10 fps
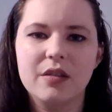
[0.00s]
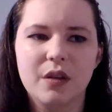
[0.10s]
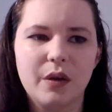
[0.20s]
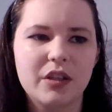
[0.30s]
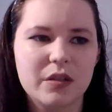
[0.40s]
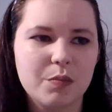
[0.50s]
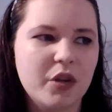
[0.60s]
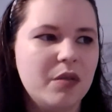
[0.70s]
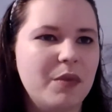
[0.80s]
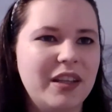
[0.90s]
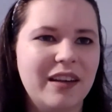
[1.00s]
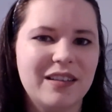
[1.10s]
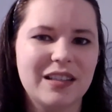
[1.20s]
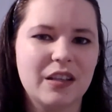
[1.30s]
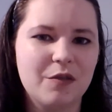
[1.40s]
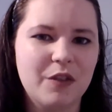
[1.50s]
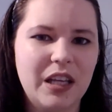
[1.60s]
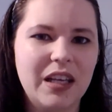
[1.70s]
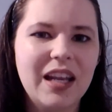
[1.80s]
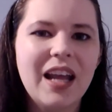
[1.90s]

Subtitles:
So I just put him in there because he could fit.